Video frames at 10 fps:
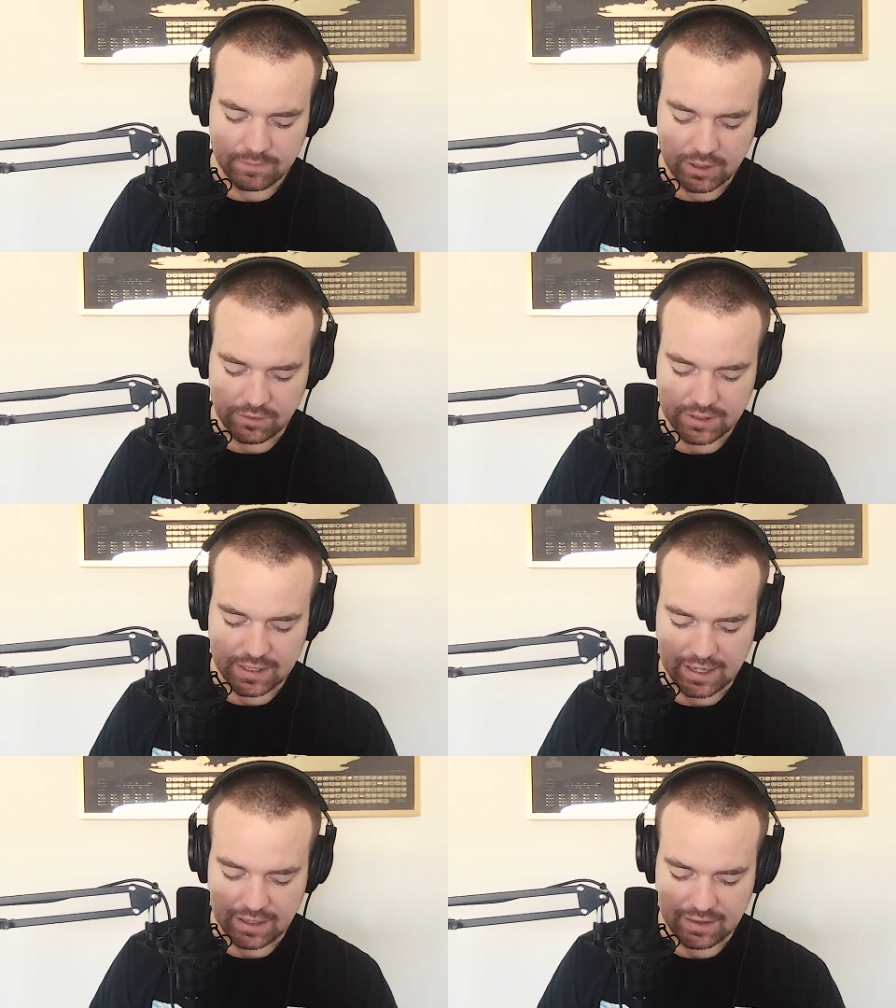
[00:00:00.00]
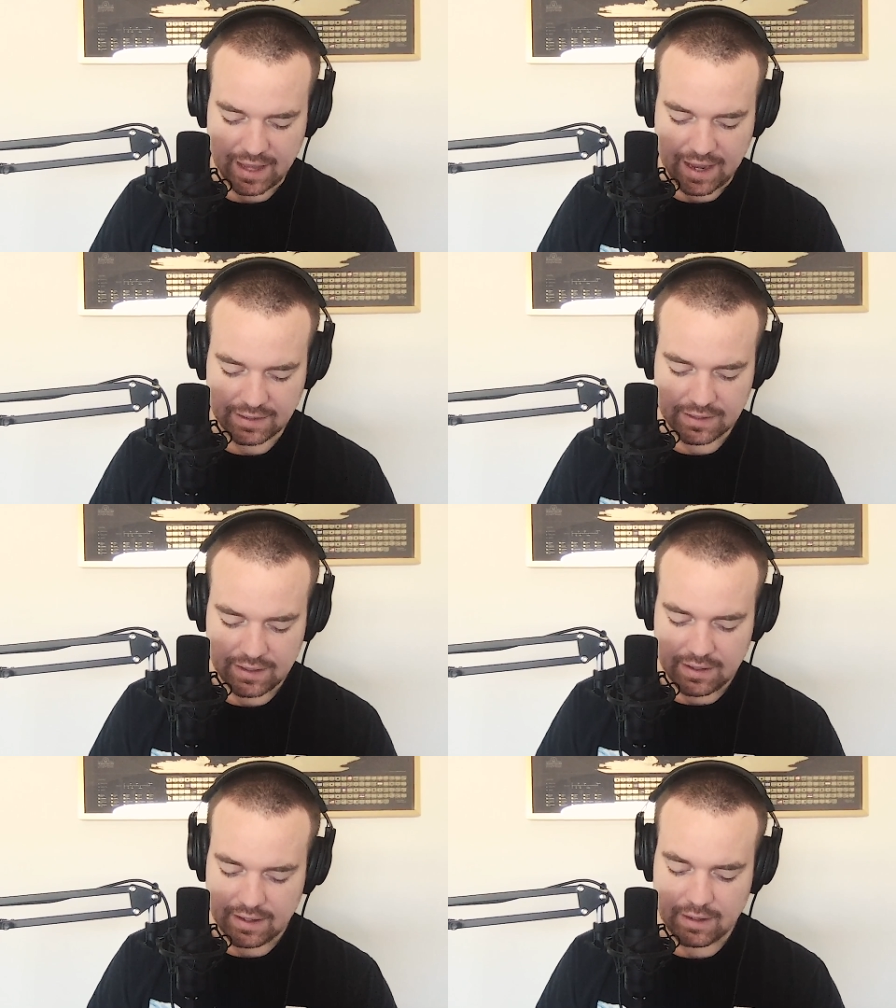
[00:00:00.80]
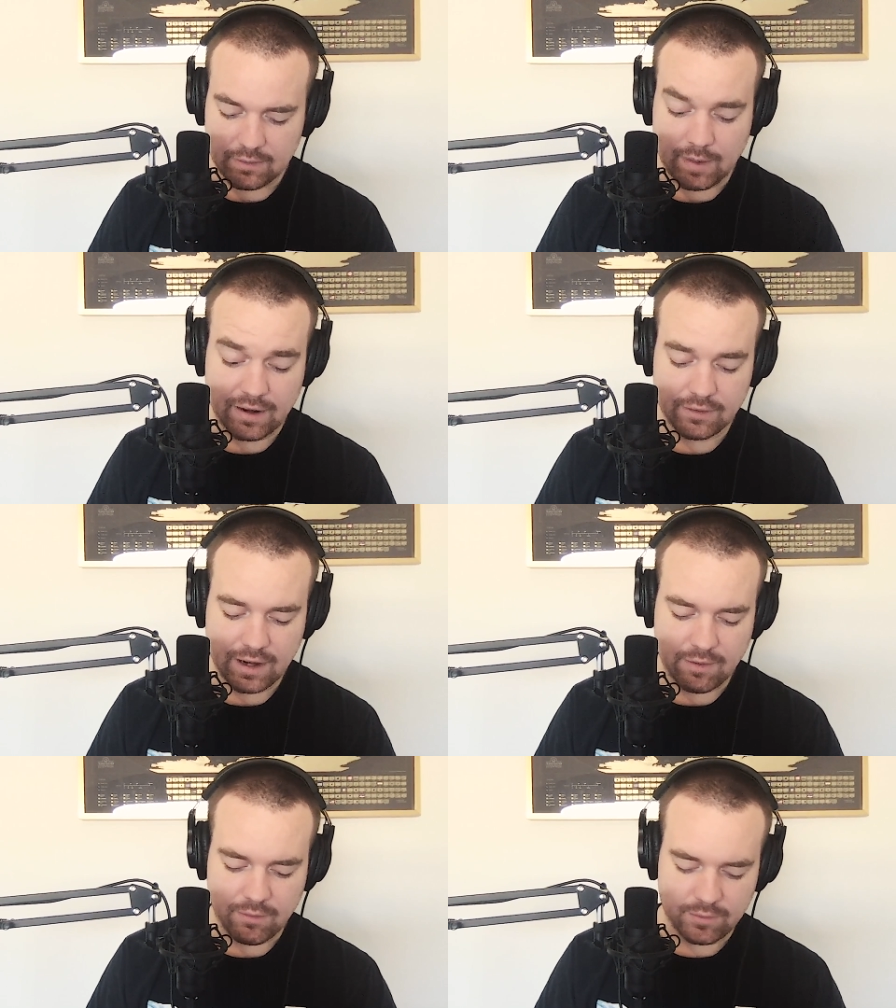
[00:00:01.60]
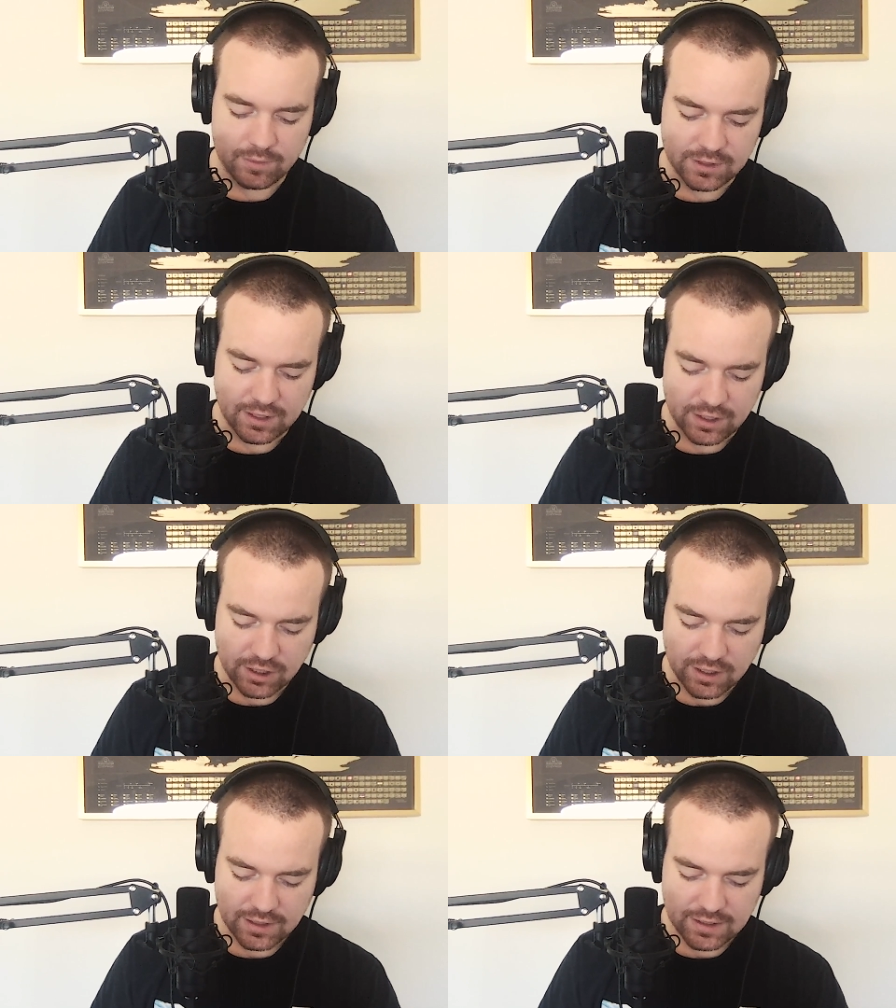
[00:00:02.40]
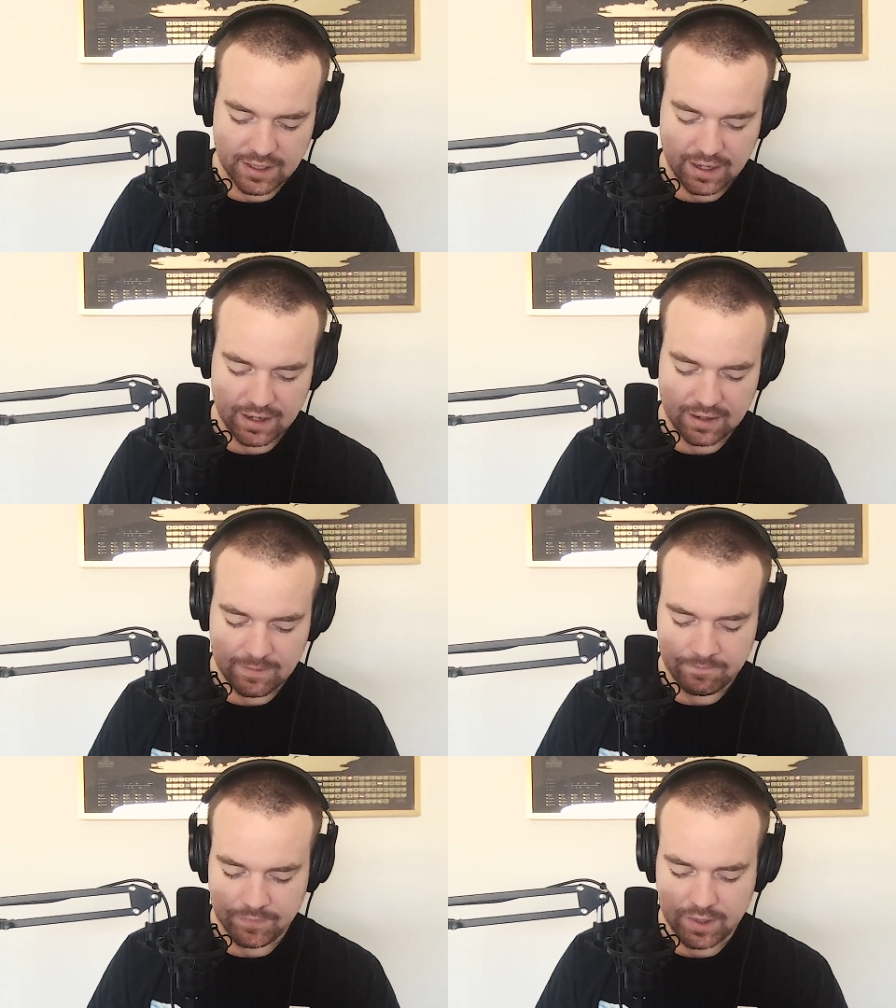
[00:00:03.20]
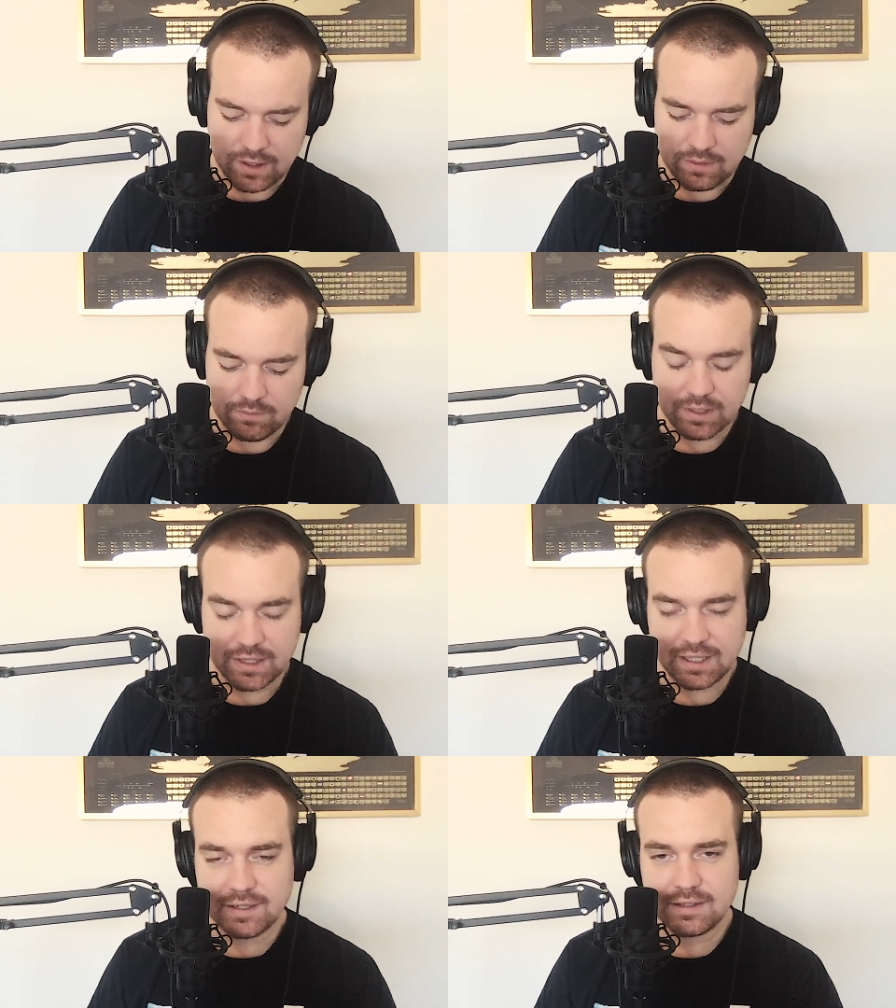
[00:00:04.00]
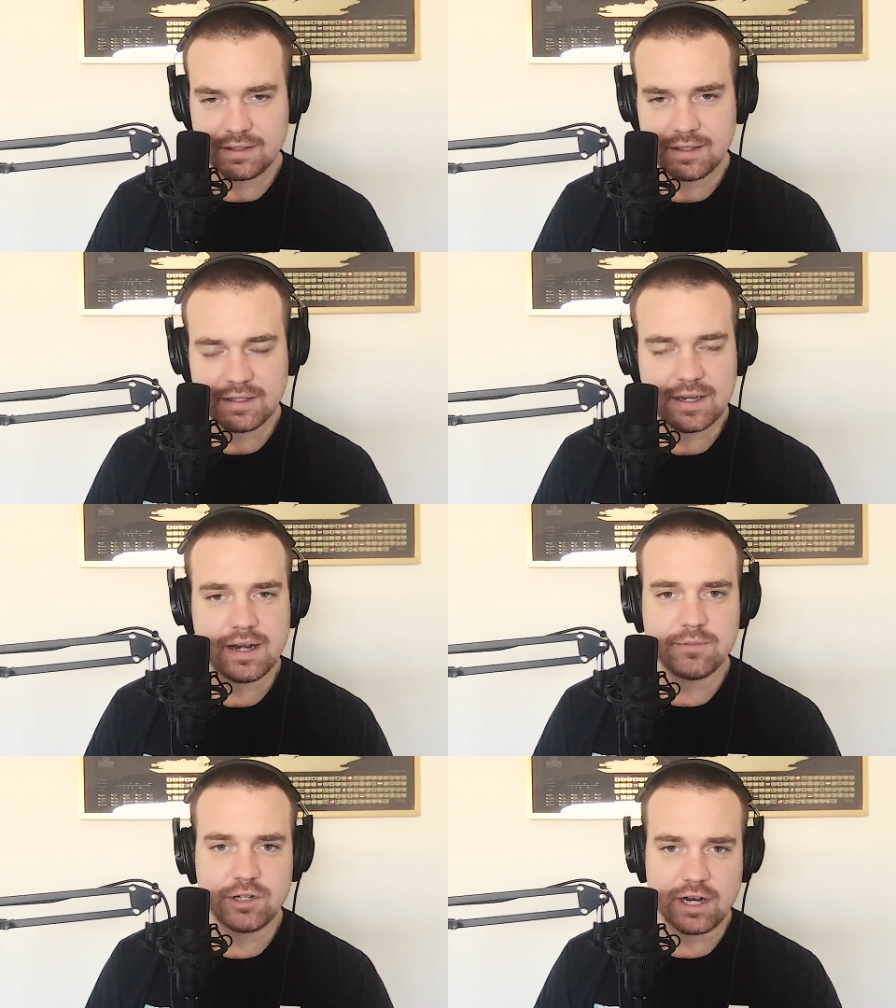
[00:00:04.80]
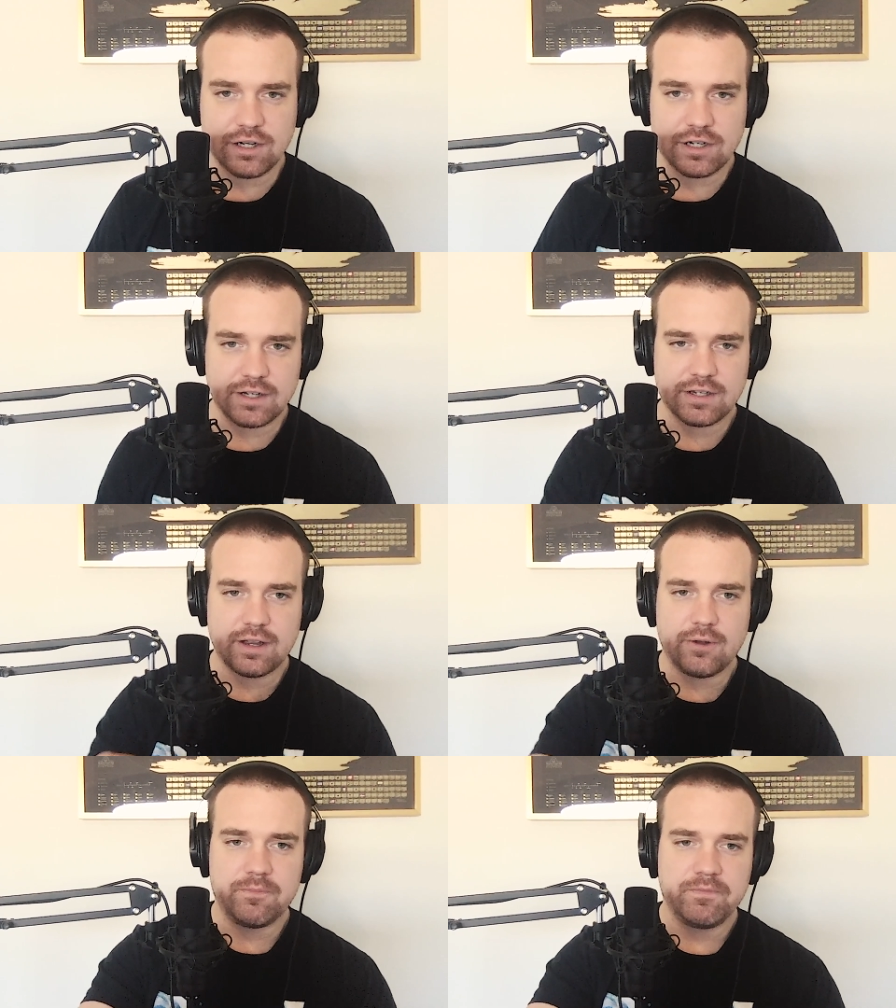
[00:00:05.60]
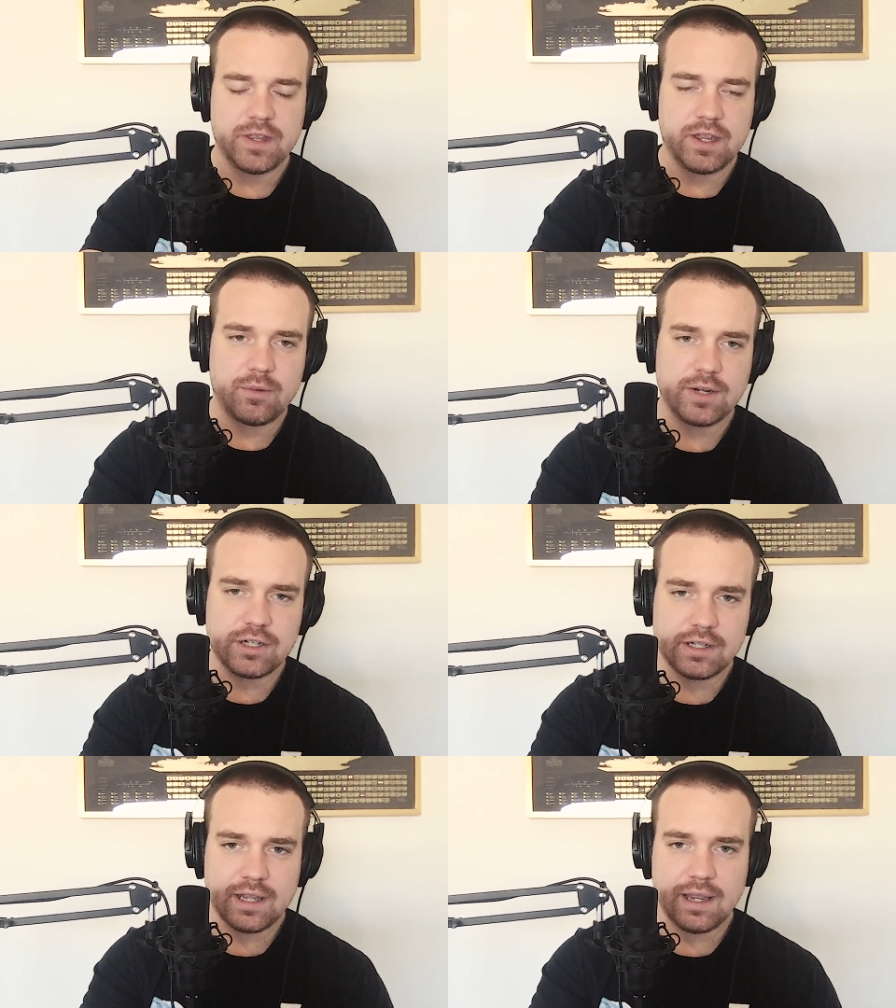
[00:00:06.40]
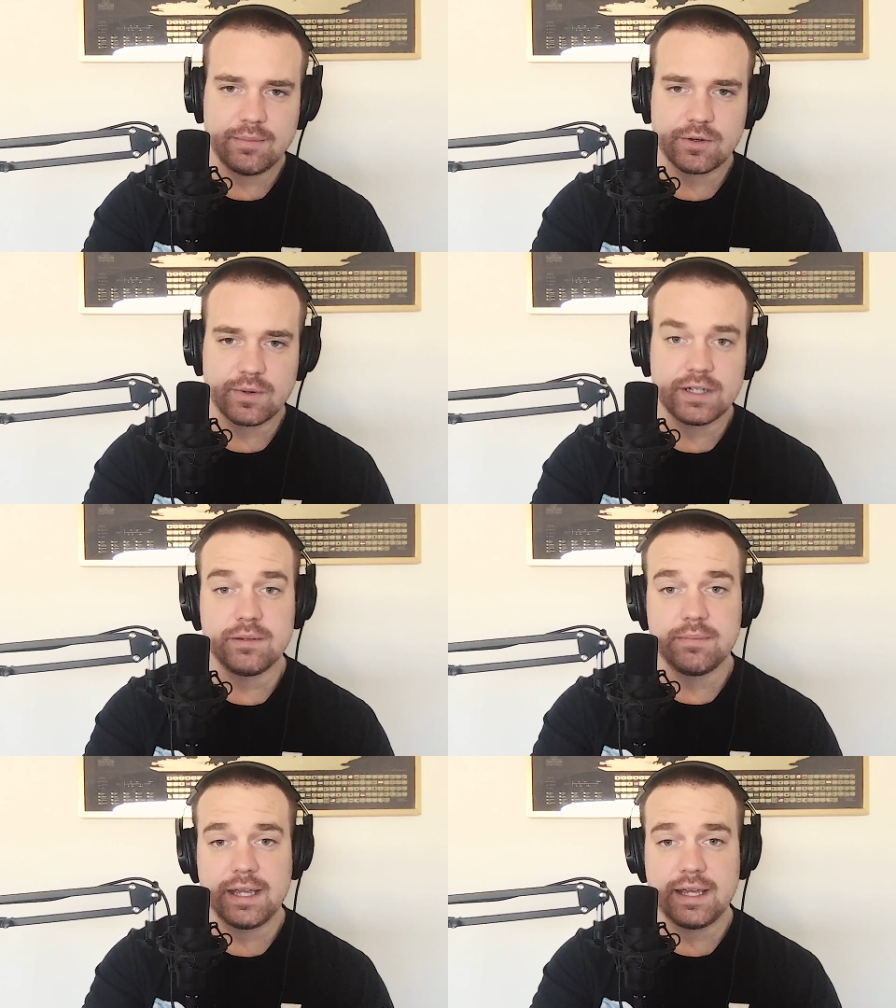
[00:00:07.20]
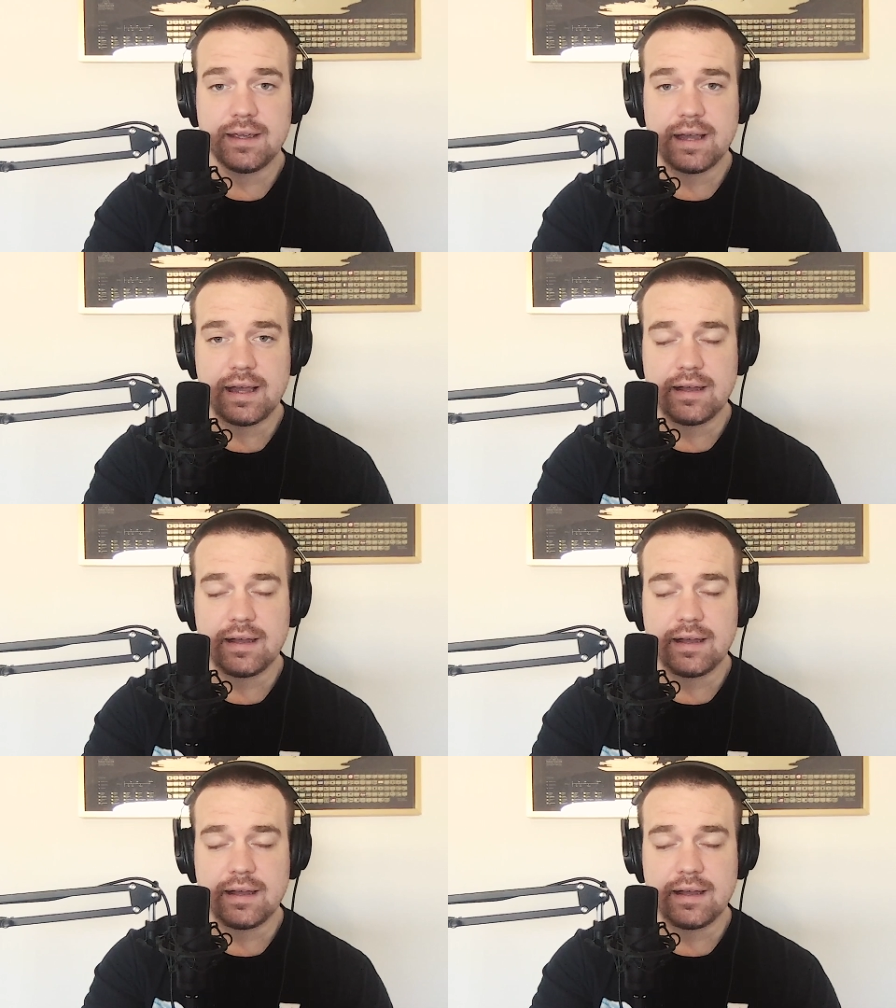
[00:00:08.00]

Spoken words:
saying that, wow, not what was on the agenda today. But things ended up changing. So originally it was going to be,